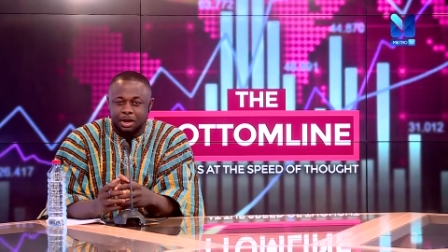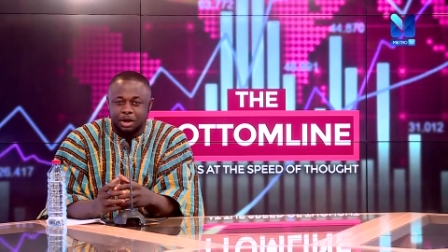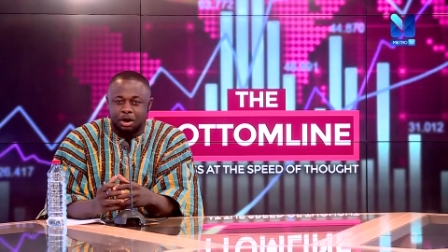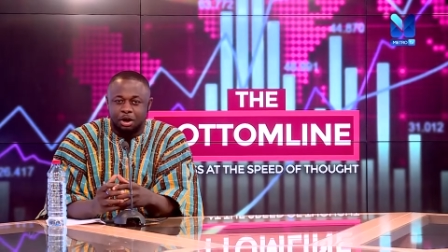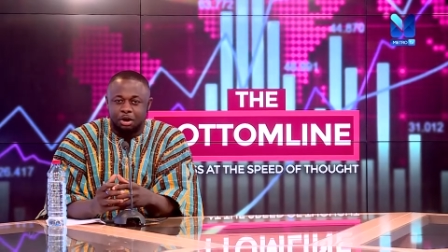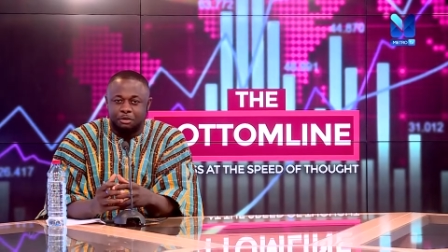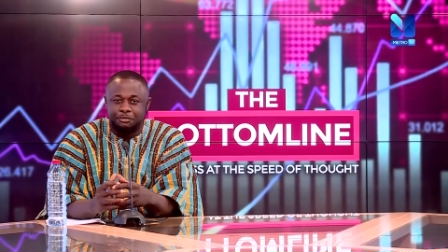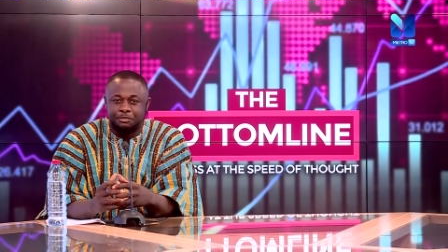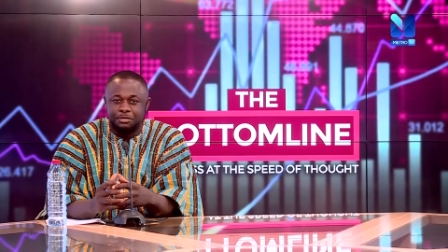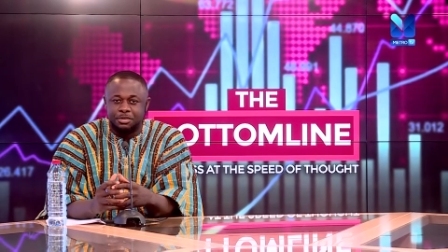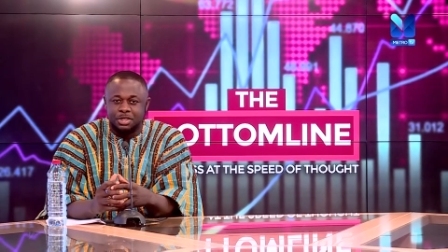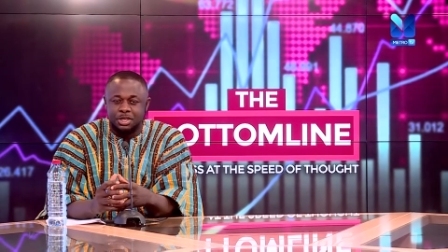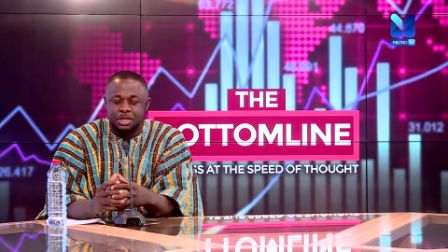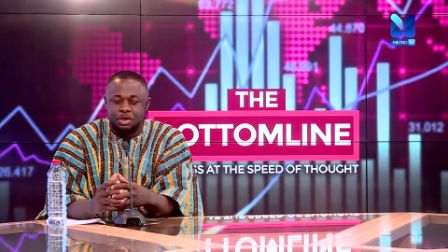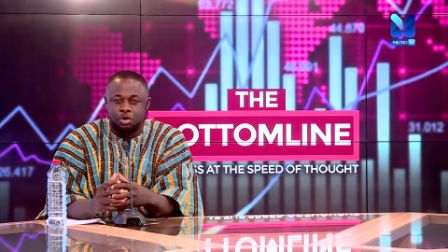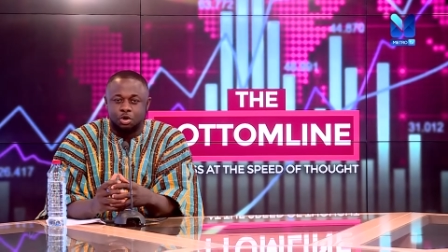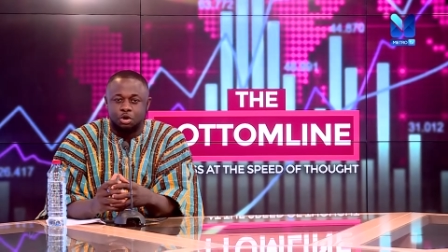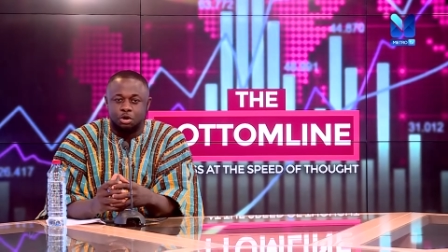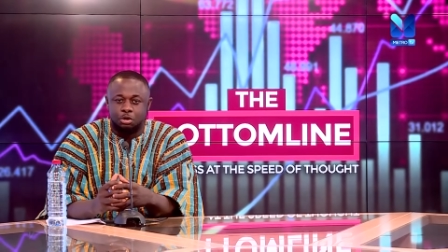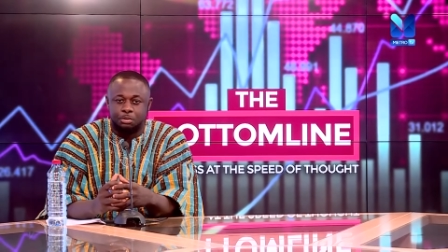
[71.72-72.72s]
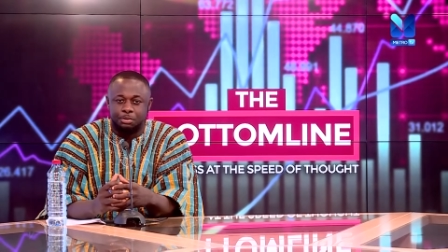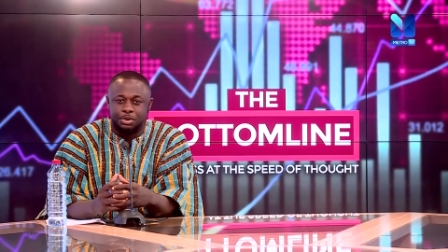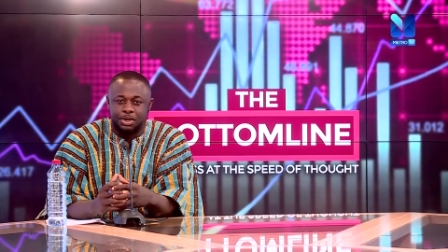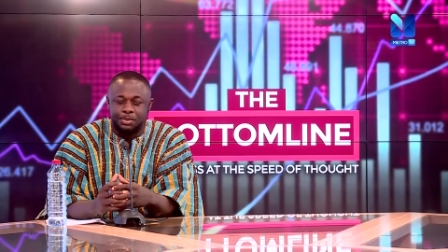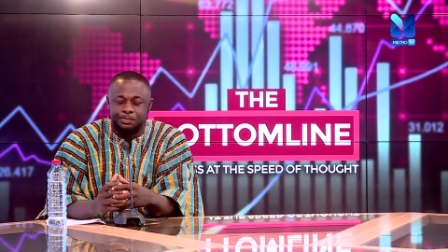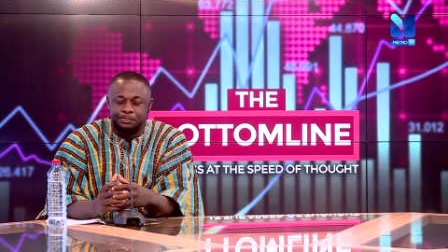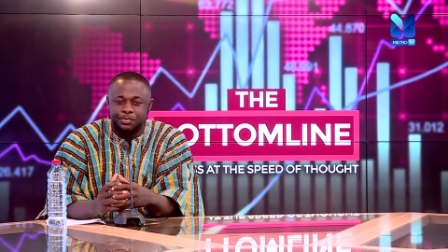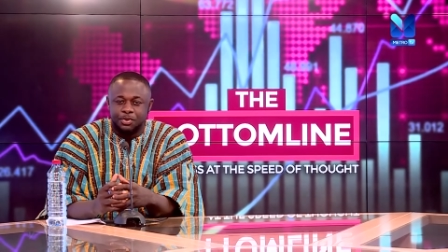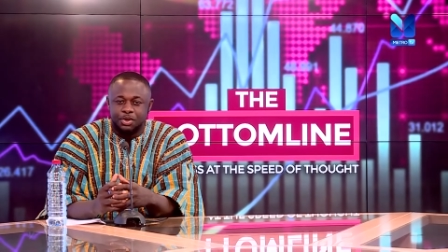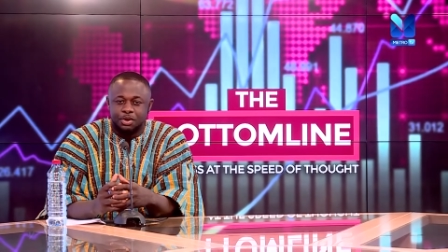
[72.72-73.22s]
of the economy
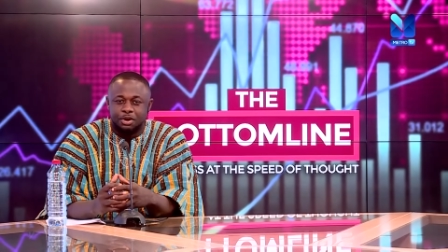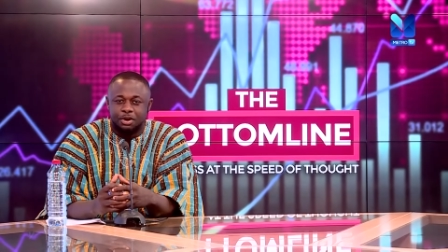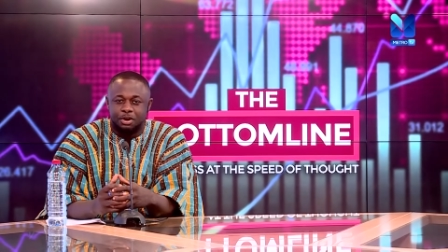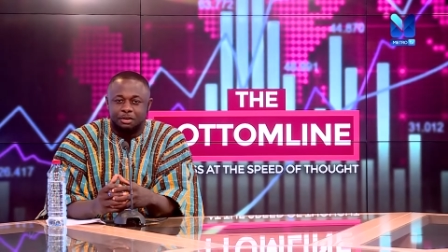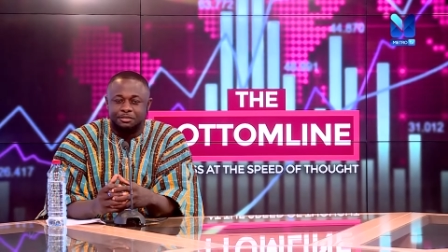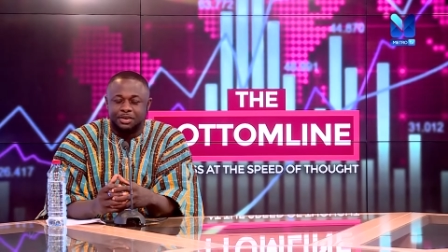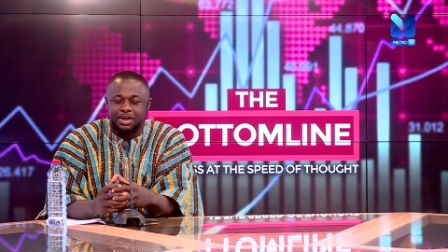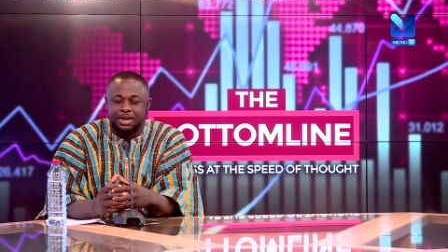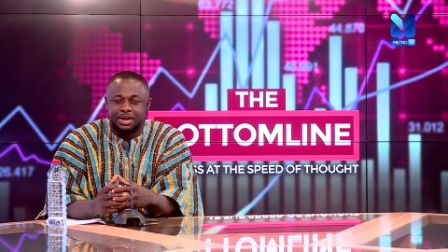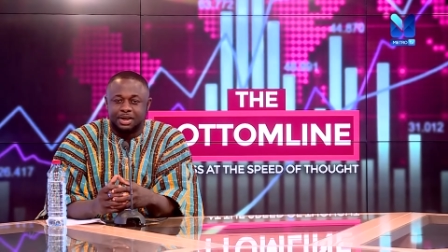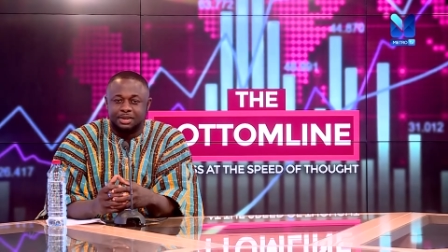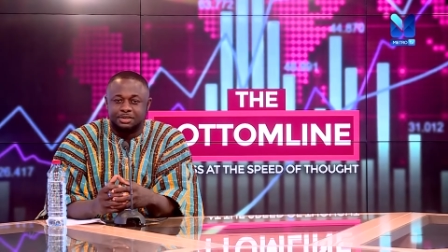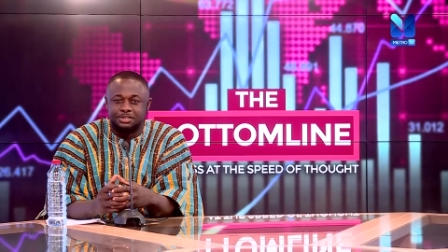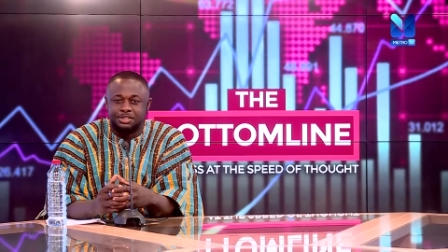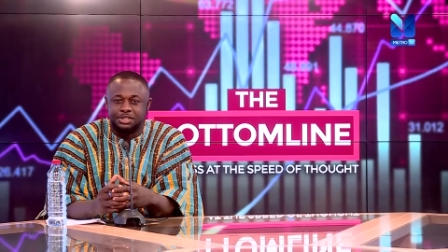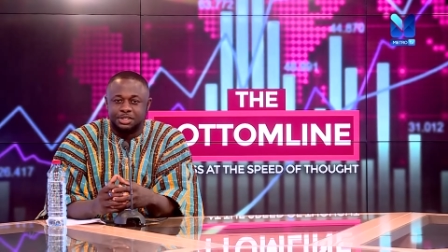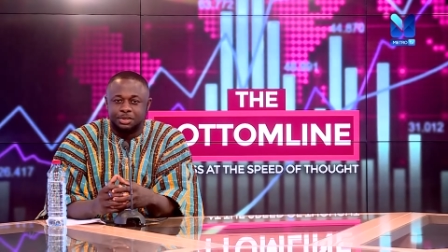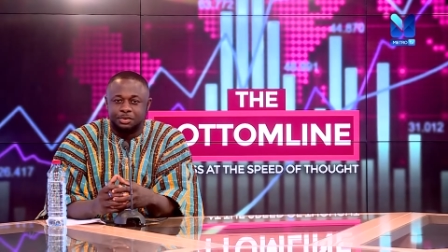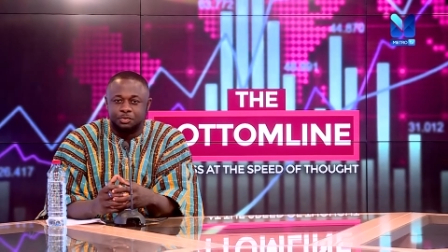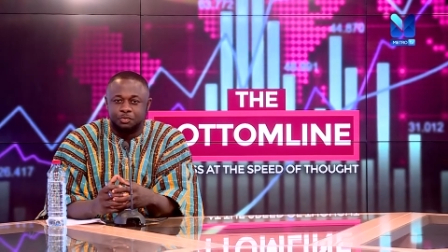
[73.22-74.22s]
of the country